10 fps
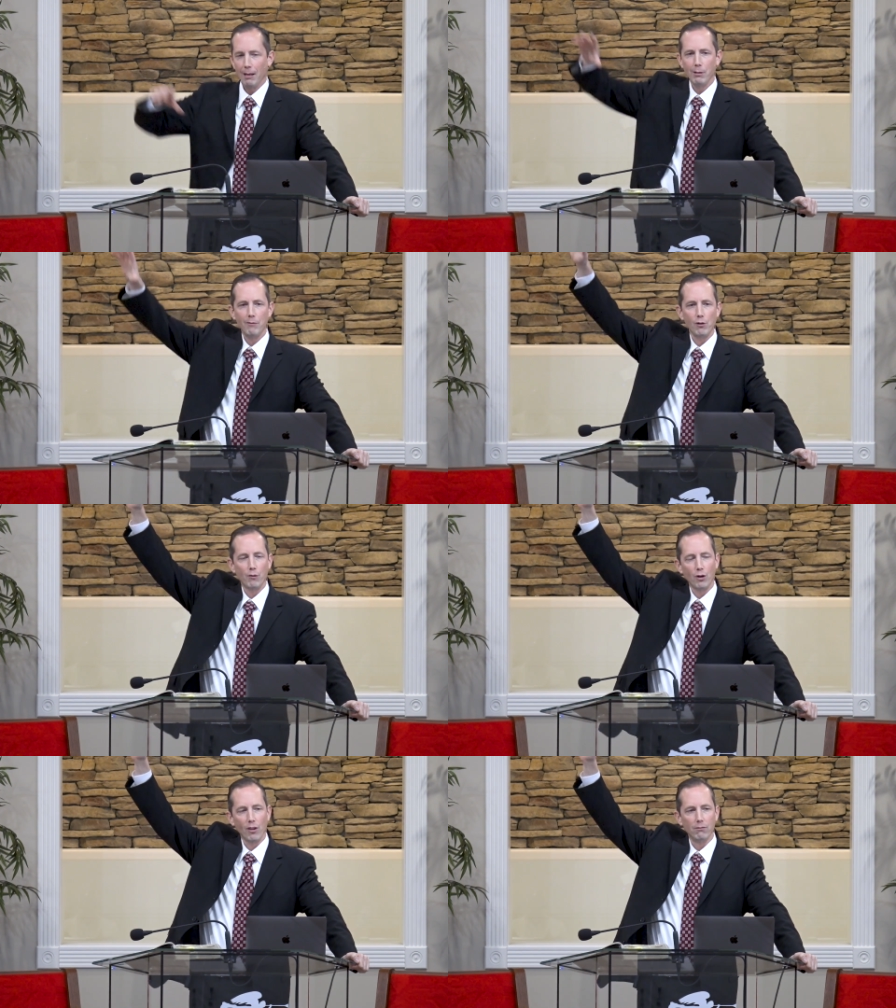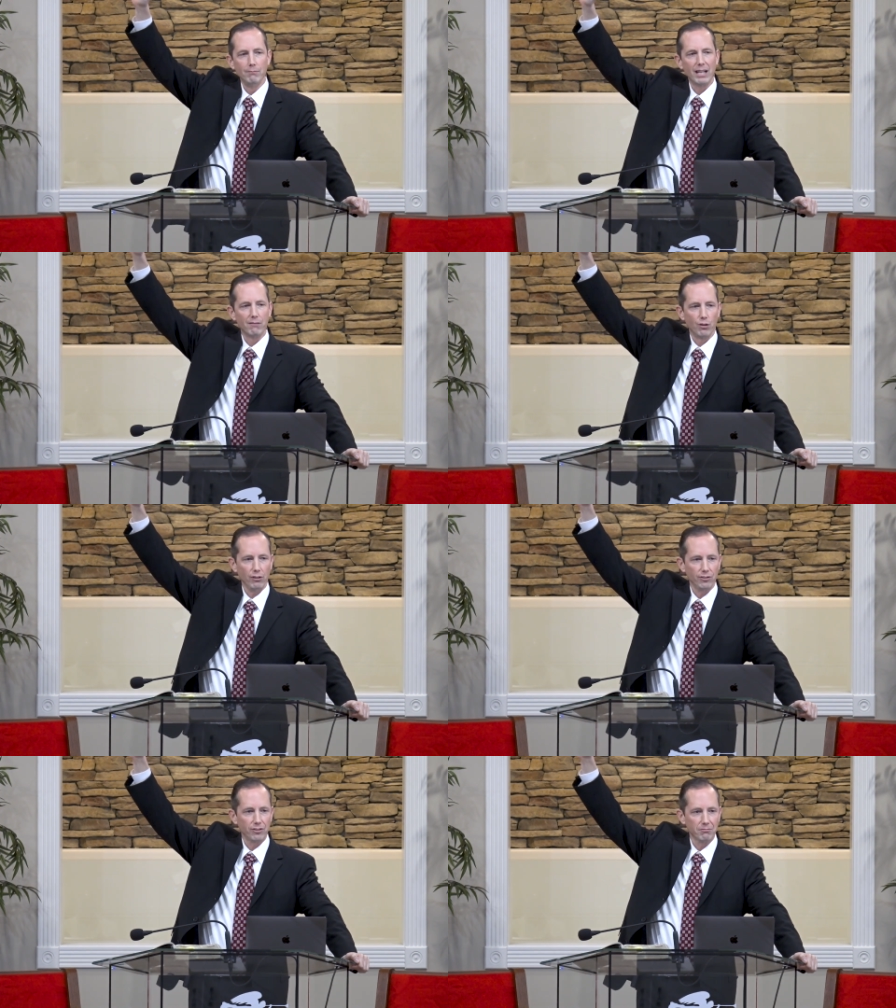How many of you have heard of the
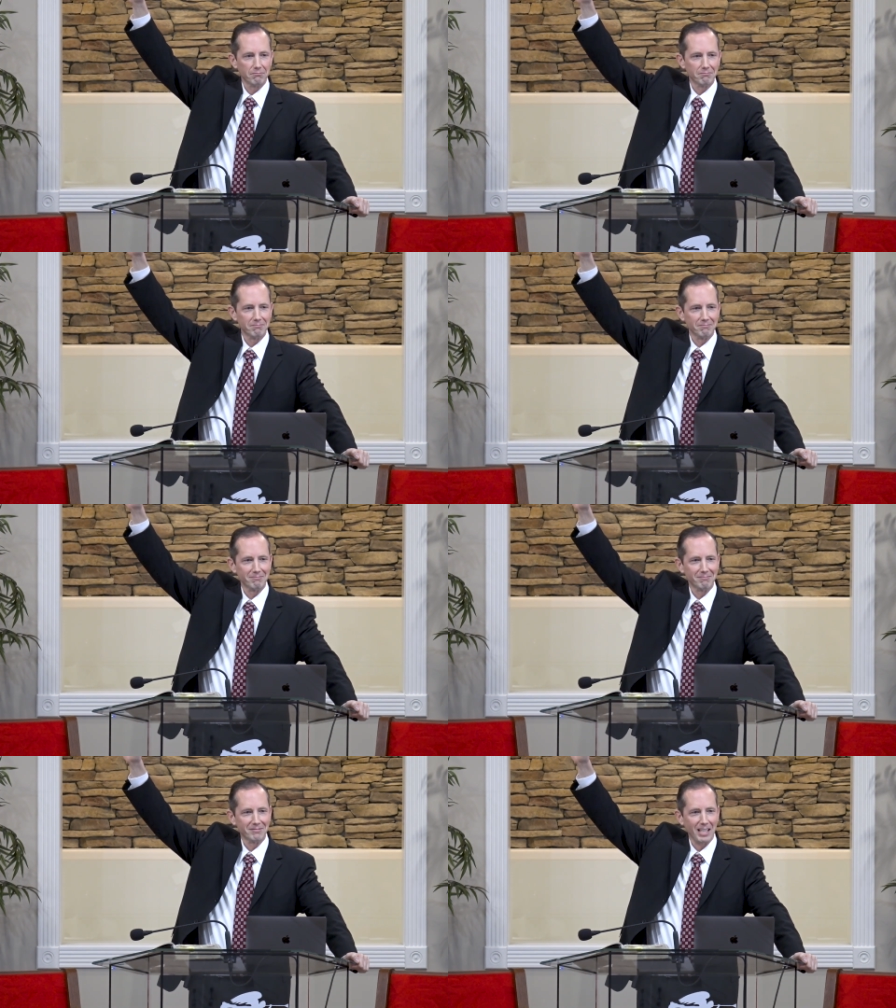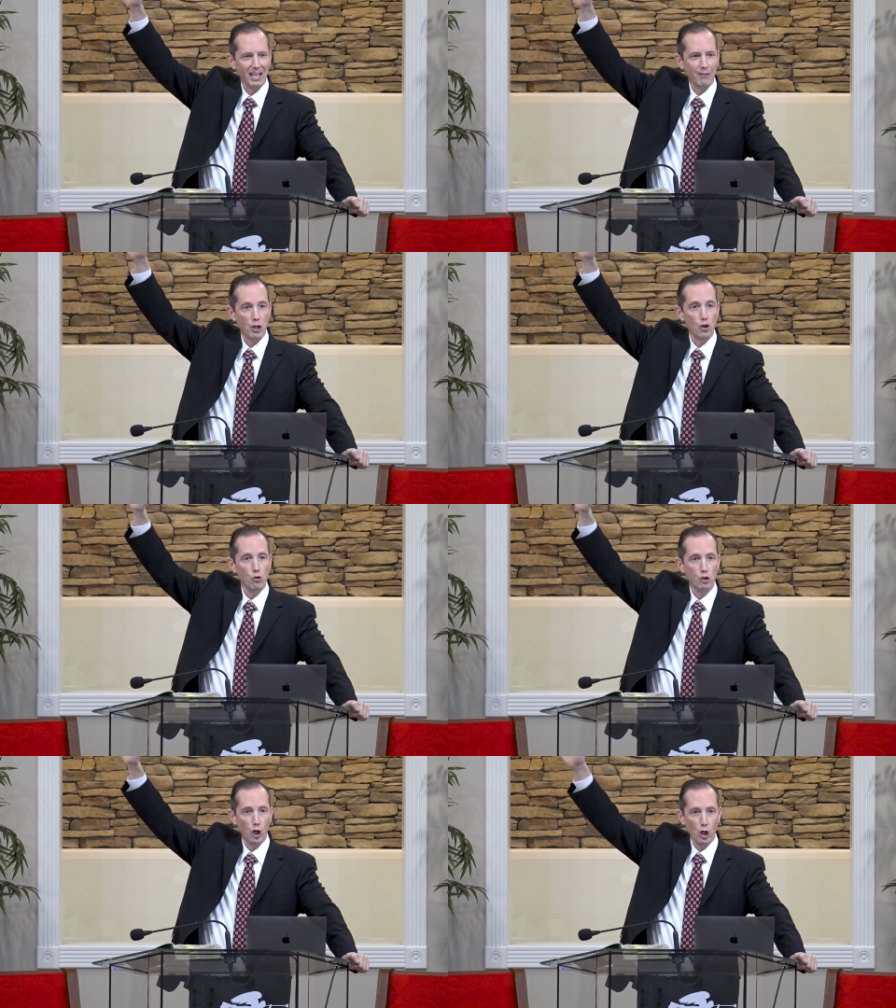metaverse? Kind of a
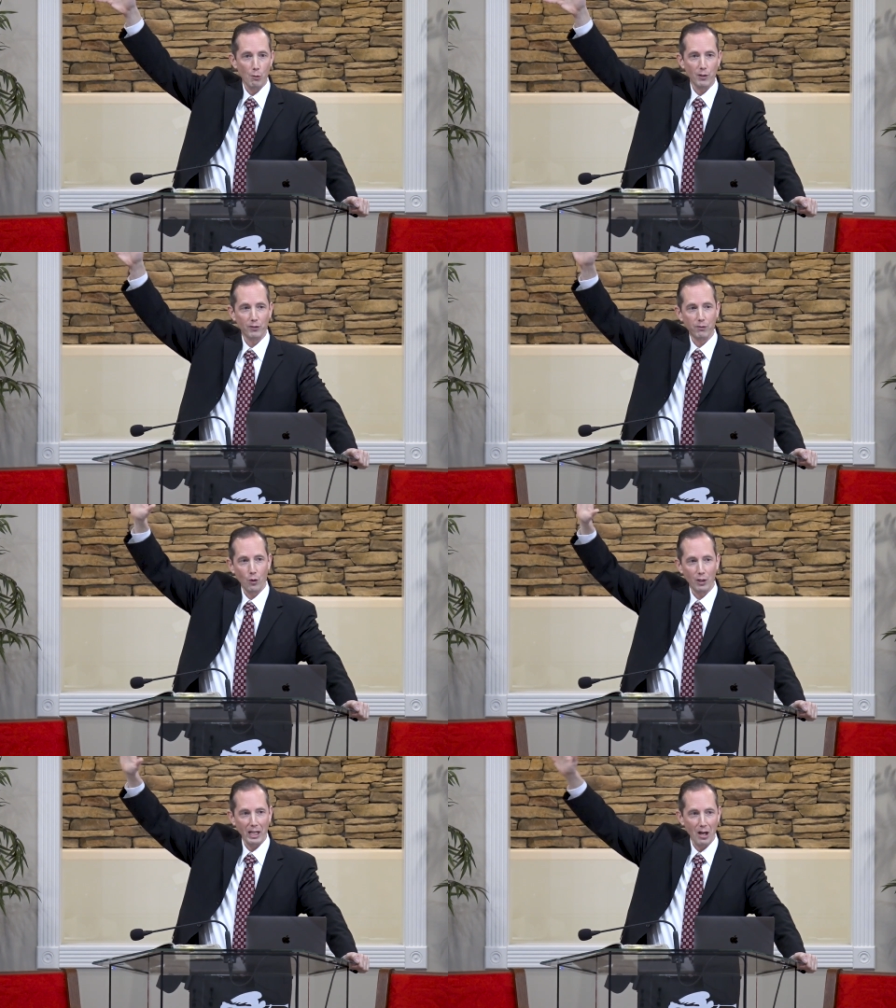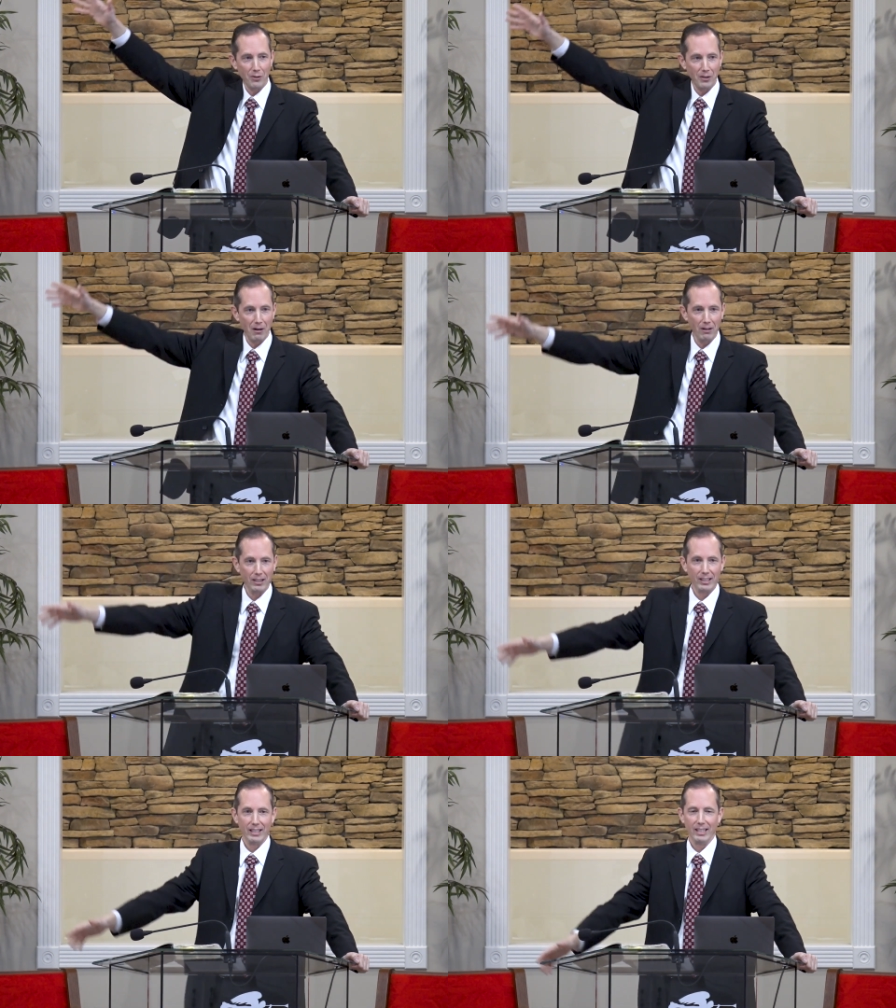new term that's floating out there.